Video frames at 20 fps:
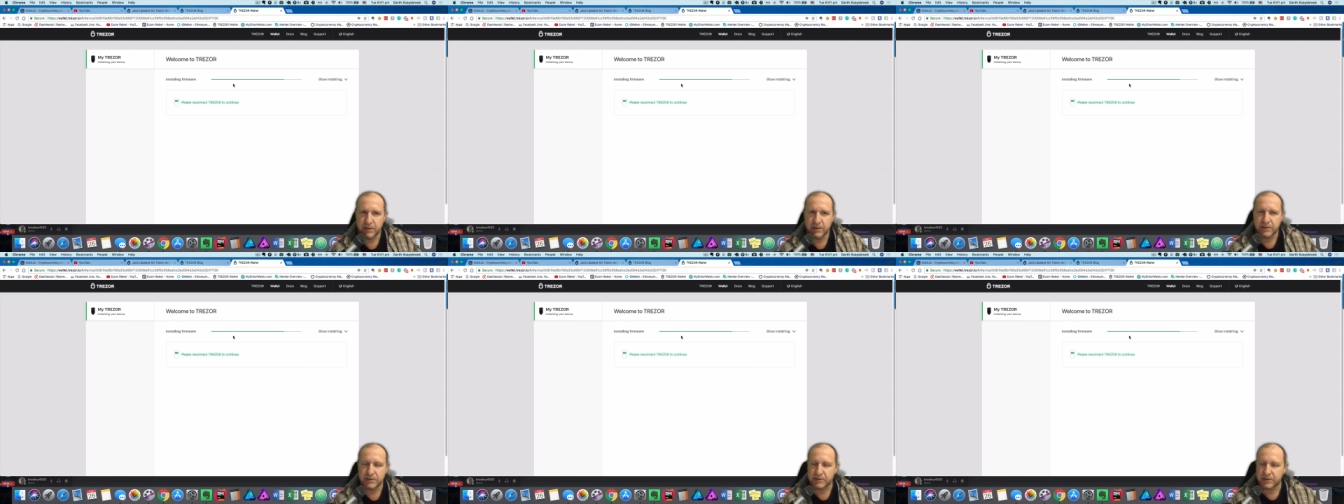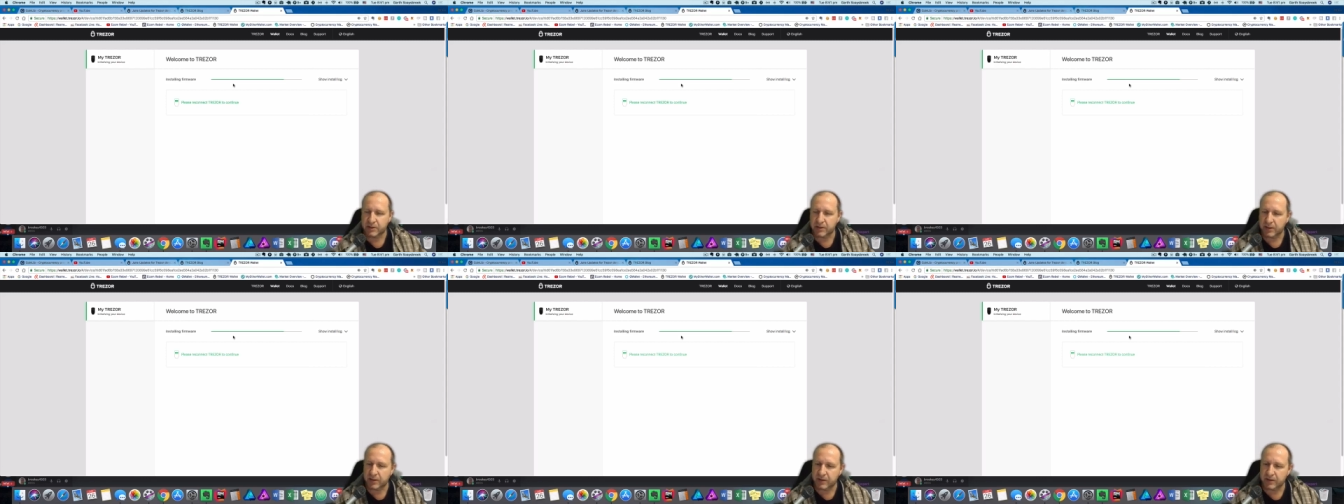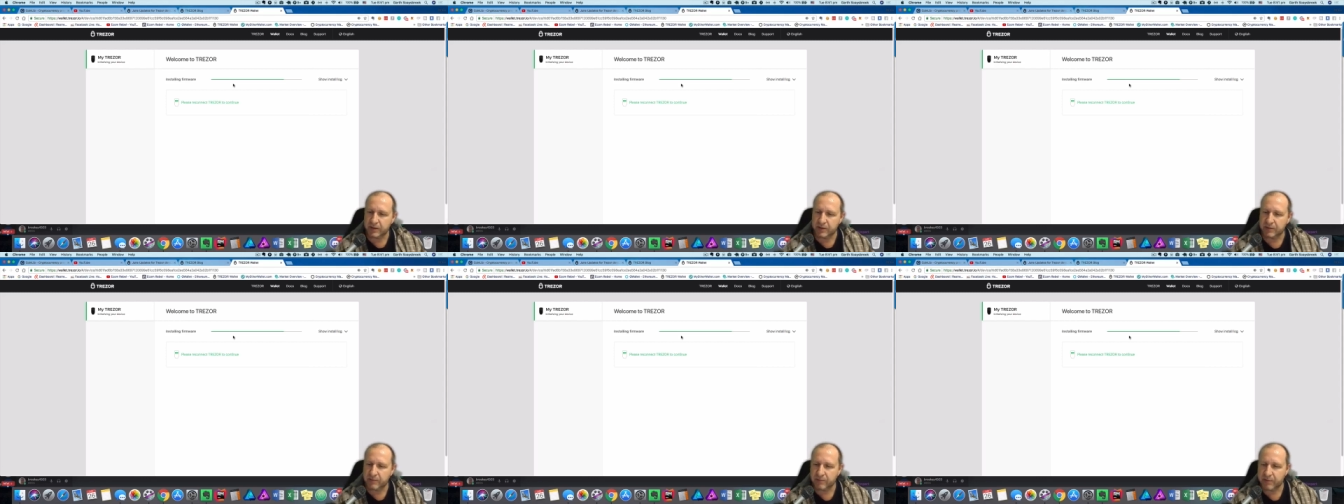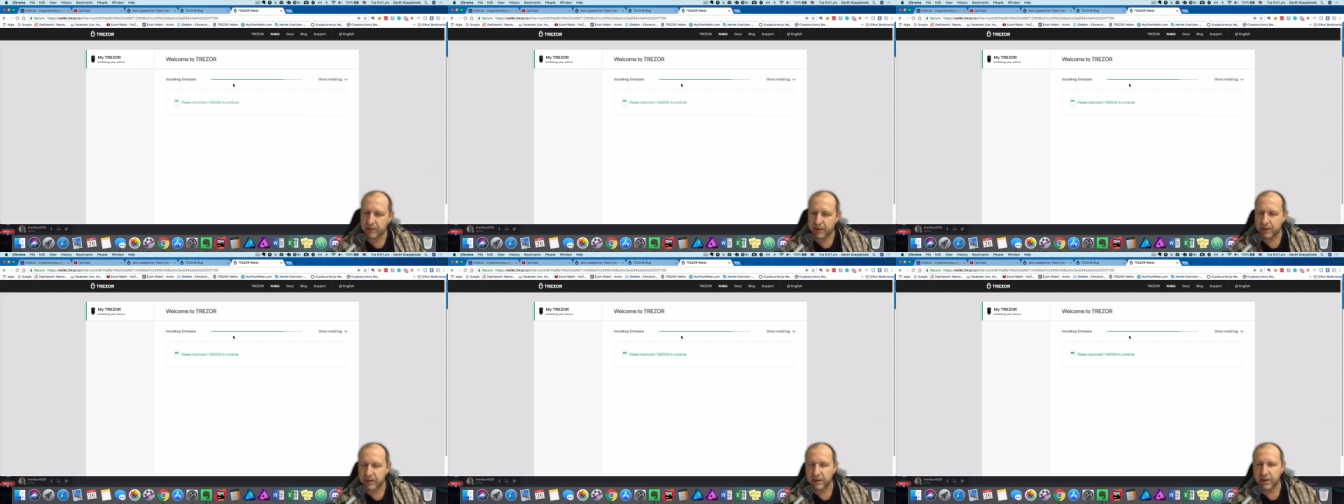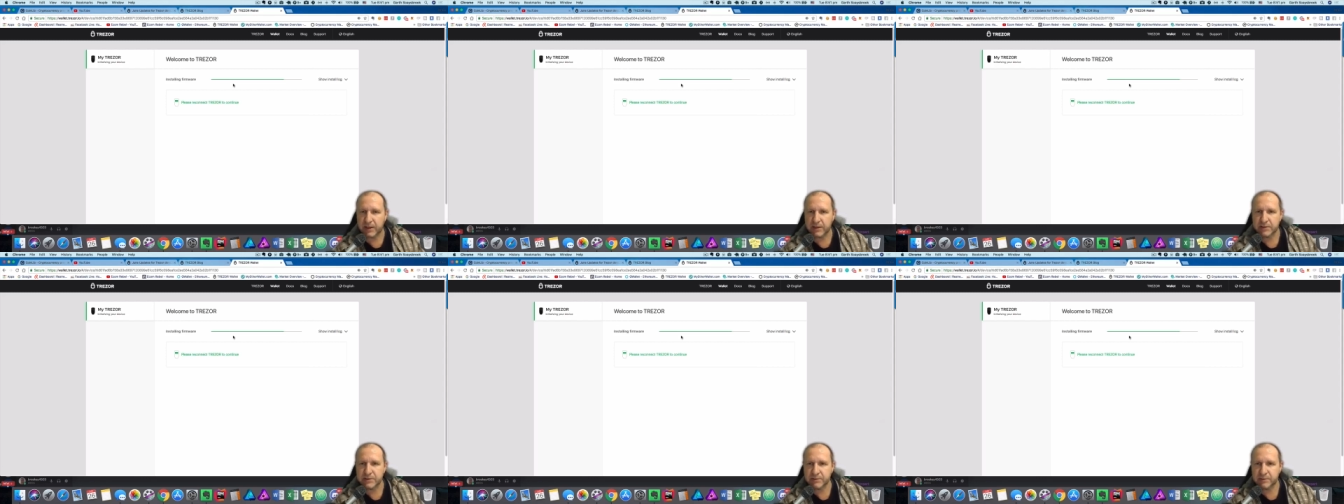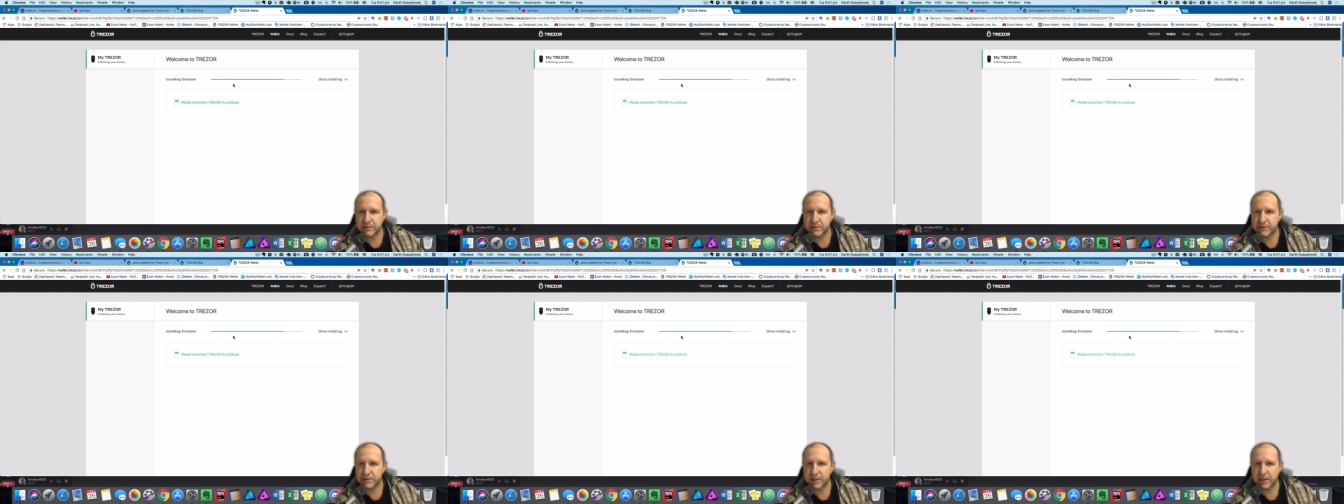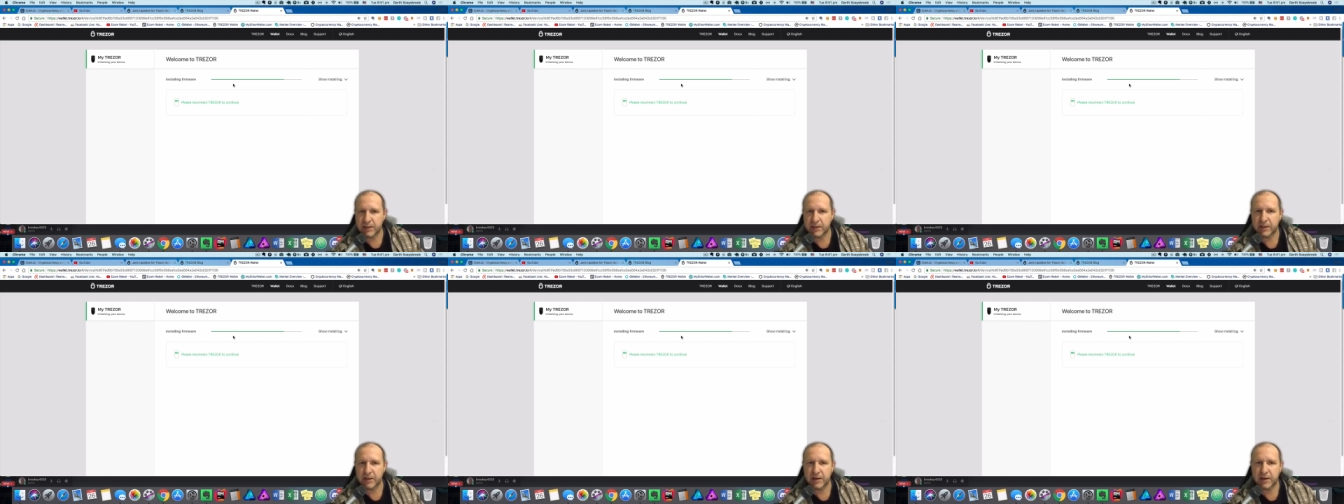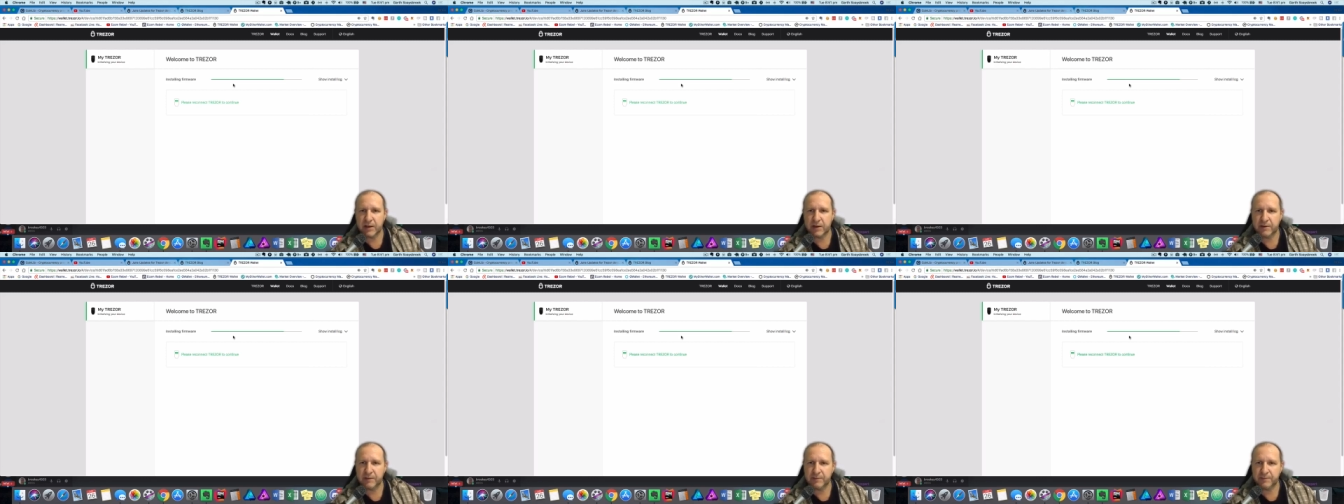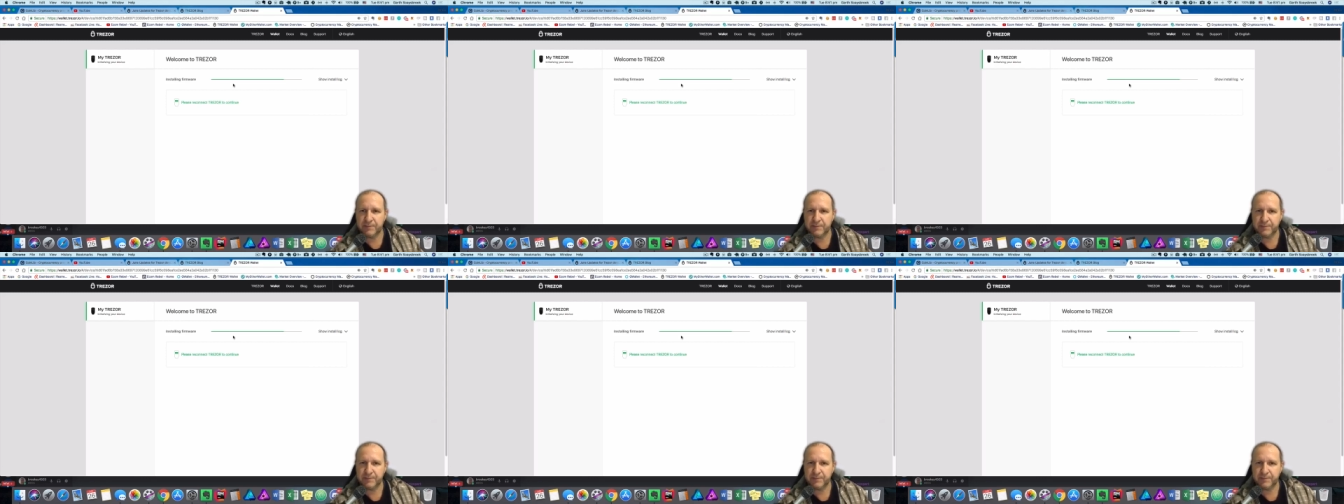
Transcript: So you now need to reconnect. So we take it out.